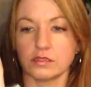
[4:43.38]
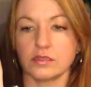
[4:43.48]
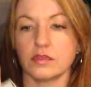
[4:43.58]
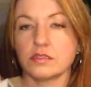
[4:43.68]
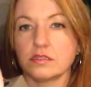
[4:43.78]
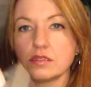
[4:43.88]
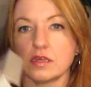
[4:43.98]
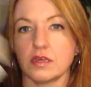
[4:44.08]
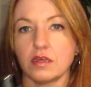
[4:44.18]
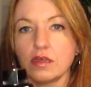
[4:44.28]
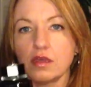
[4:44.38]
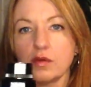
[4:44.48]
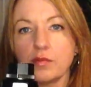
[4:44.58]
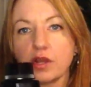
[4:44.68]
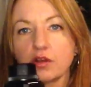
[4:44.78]
So this is the
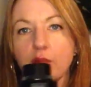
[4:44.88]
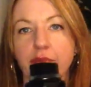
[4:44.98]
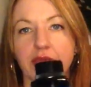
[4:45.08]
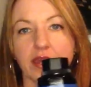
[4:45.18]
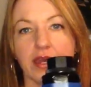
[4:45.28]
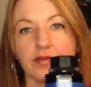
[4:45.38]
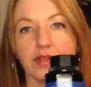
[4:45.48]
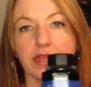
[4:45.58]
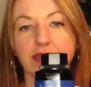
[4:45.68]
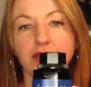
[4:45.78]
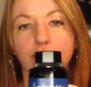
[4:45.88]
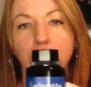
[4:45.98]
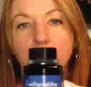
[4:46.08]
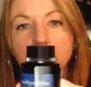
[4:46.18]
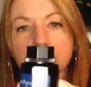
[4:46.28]
Montegrappa ink. I really like their
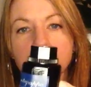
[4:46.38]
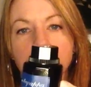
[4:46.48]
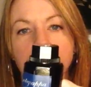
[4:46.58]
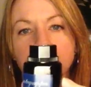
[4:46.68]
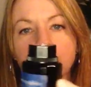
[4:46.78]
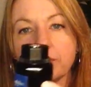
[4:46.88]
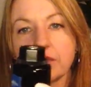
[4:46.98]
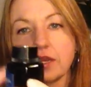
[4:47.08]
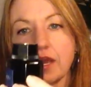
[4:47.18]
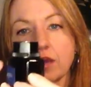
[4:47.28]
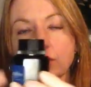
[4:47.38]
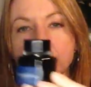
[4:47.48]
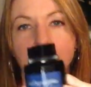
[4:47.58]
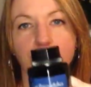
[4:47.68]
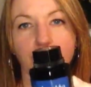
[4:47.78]
bottles too. The shape kind of
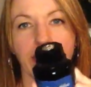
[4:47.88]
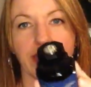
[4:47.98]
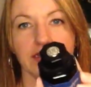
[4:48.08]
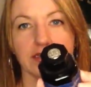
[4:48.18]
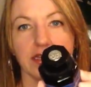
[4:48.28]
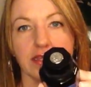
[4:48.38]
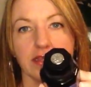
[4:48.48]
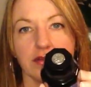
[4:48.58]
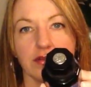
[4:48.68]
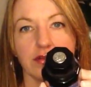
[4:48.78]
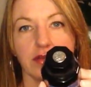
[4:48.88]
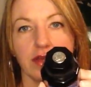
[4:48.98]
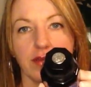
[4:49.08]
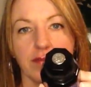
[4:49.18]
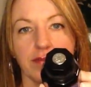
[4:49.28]
echoes their brand, and the little
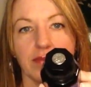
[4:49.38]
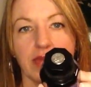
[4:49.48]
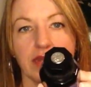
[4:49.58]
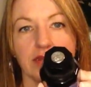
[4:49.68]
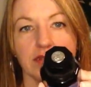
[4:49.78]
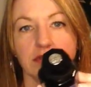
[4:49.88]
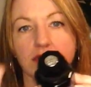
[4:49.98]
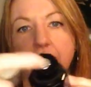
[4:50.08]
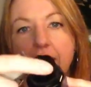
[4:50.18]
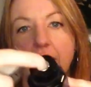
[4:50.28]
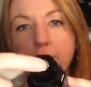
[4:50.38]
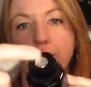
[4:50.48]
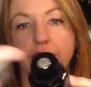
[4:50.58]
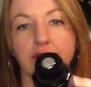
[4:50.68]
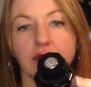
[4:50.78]
end cap
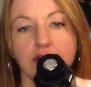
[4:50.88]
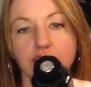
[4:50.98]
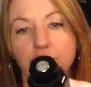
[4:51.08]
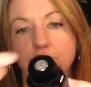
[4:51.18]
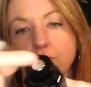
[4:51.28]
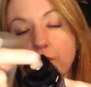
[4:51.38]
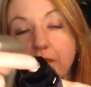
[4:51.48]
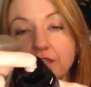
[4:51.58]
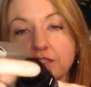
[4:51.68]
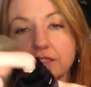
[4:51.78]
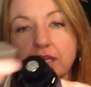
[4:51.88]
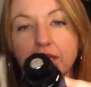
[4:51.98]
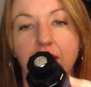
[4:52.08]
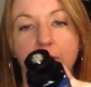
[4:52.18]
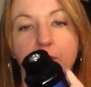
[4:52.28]
kind of shows, well, it matches the
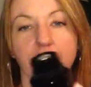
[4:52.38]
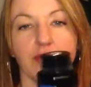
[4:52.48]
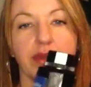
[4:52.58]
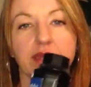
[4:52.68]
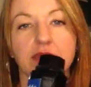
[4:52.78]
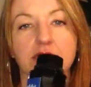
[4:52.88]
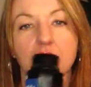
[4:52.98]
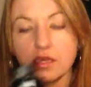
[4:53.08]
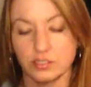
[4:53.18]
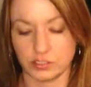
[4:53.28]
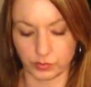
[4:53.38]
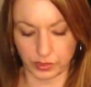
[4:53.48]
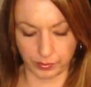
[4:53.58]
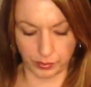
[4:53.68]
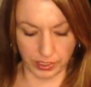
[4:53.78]
end cap on their pens. Just a
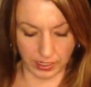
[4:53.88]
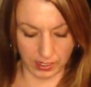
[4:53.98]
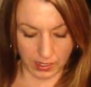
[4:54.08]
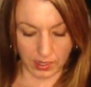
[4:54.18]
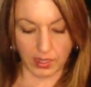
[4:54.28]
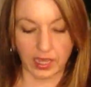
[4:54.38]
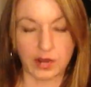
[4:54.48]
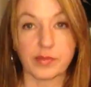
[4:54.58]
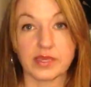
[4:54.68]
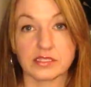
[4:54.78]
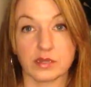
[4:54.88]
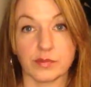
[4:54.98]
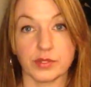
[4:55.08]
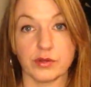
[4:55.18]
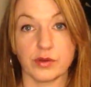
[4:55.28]
really pretty, kind of
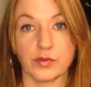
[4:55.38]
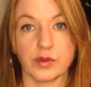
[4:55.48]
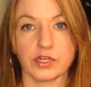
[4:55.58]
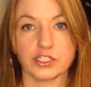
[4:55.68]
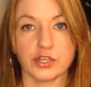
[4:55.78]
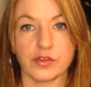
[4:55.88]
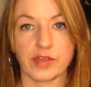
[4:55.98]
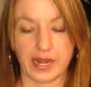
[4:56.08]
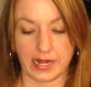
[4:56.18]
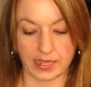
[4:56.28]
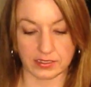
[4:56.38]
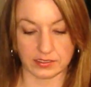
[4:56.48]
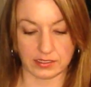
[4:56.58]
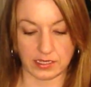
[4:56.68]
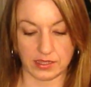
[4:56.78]
basic blue, and we're going to show you that
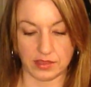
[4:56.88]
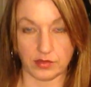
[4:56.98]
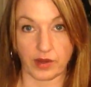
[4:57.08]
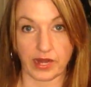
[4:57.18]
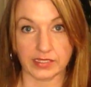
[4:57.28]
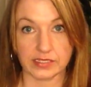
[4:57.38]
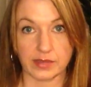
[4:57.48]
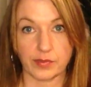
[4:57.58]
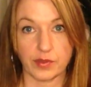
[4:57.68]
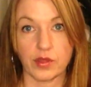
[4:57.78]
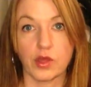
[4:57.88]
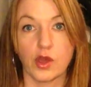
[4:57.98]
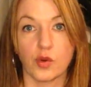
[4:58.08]
next in the writing sample.